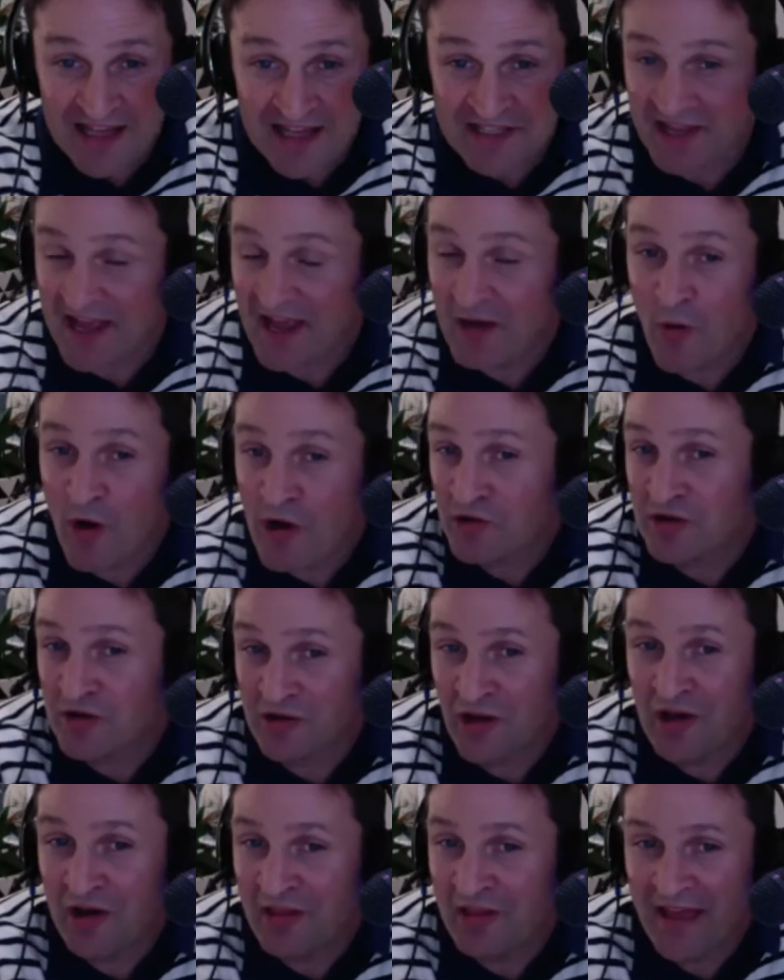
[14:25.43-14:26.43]
so
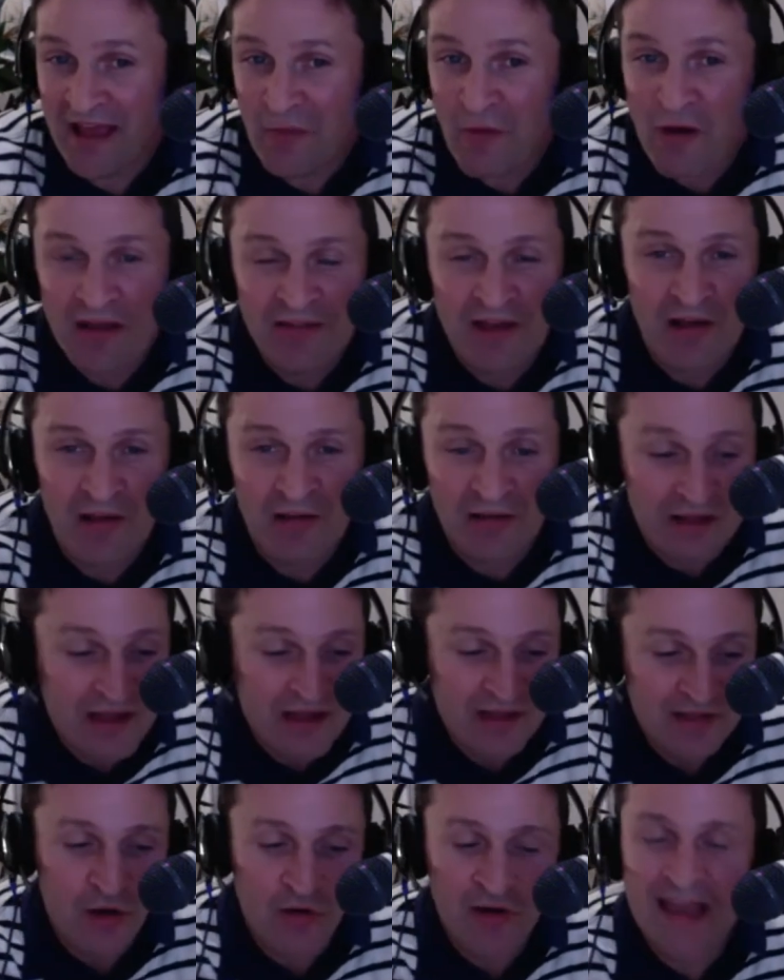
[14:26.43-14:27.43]

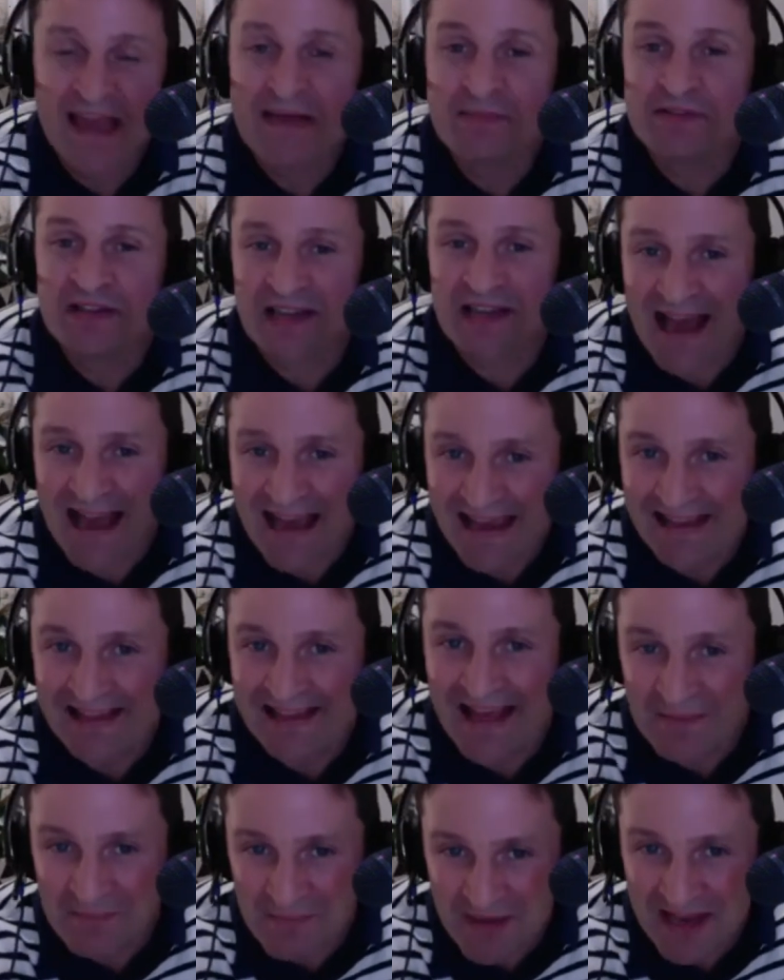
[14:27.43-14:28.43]
they'll keep delaying
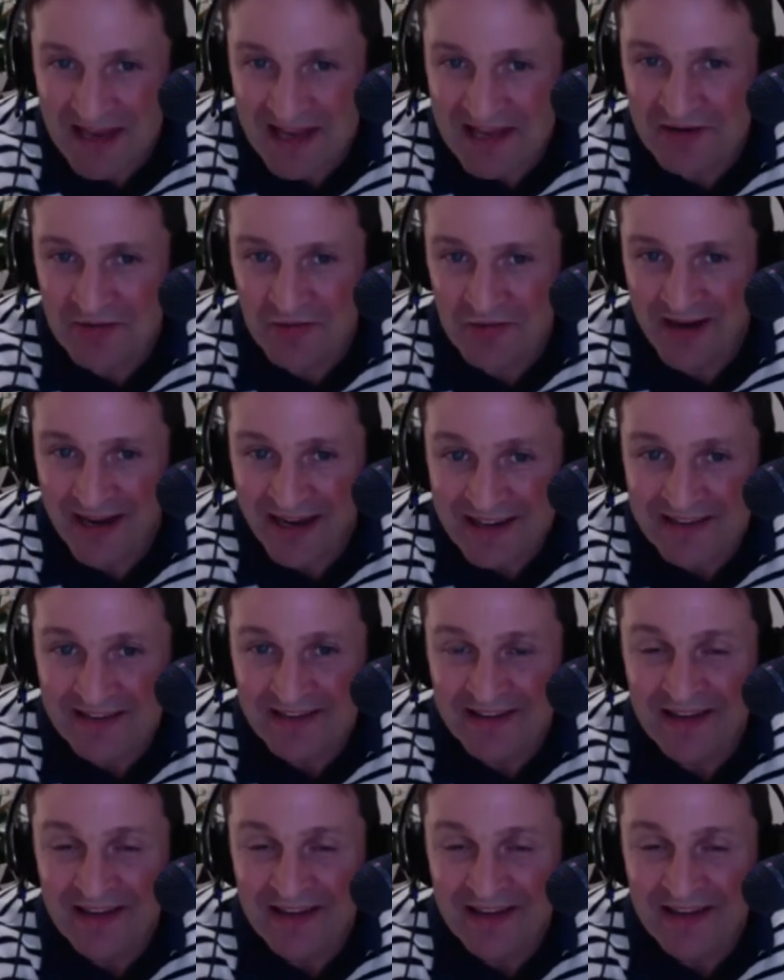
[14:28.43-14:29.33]
that meeting, correct?